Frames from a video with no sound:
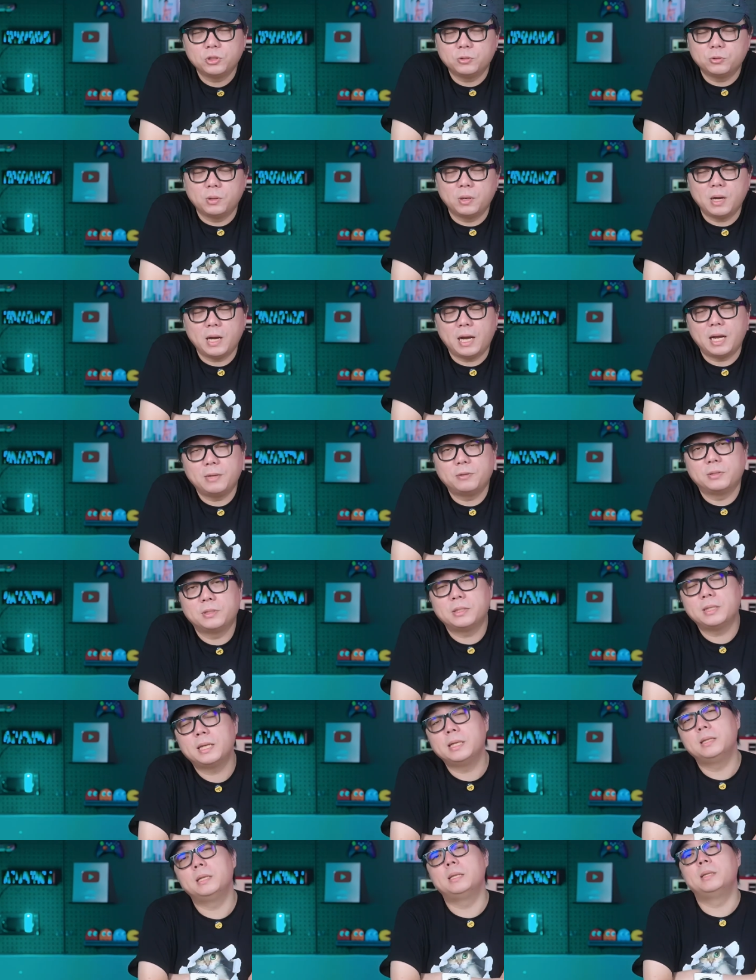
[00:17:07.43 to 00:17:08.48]
of all, I have to
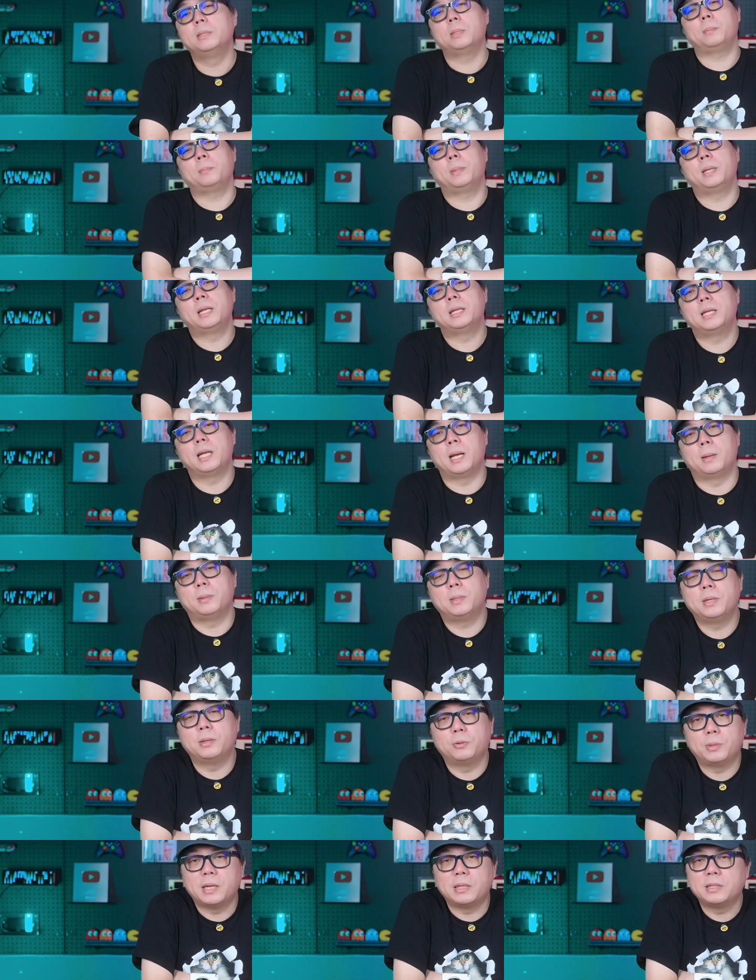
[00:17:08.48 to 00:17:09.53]
say that the main
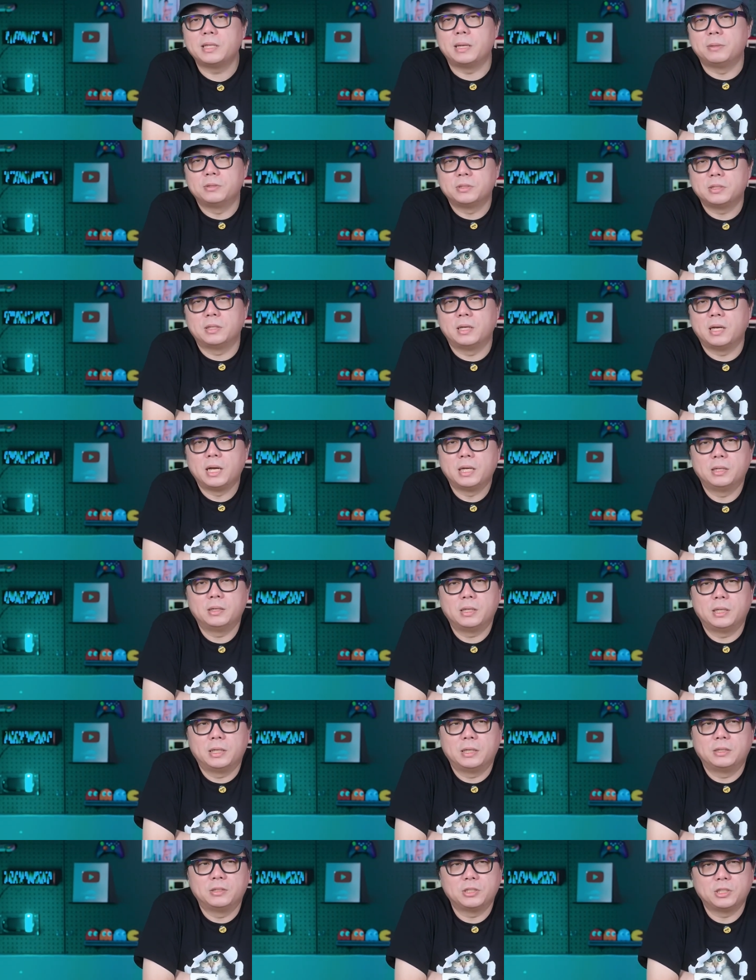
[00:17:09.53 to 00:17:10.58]
camera specs have
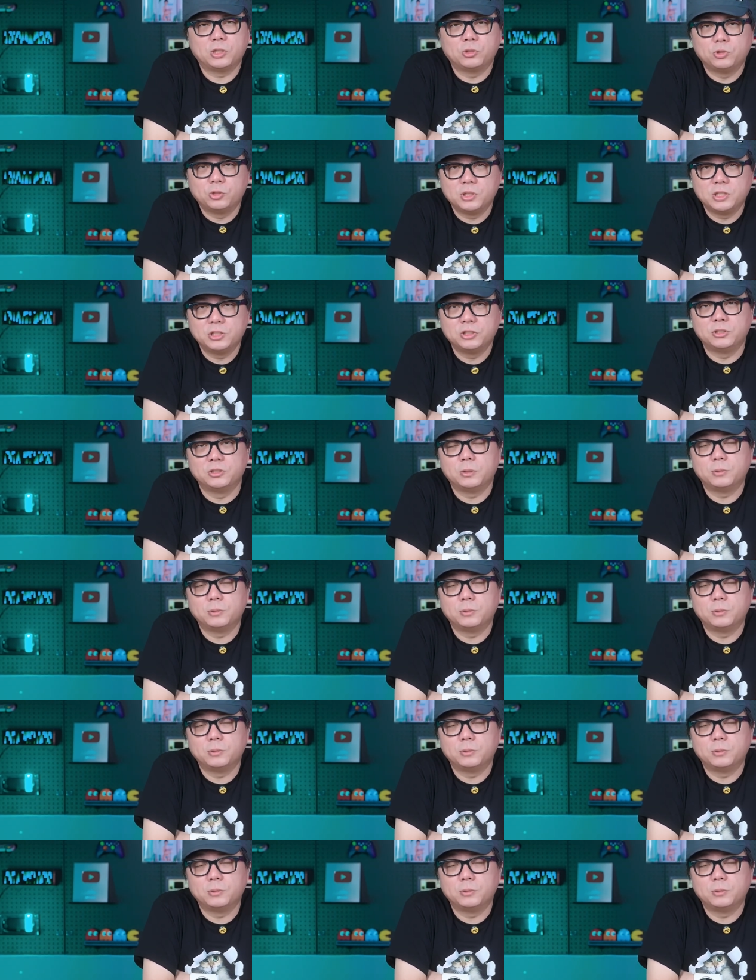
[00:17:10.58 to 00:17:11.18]
slightly decreased,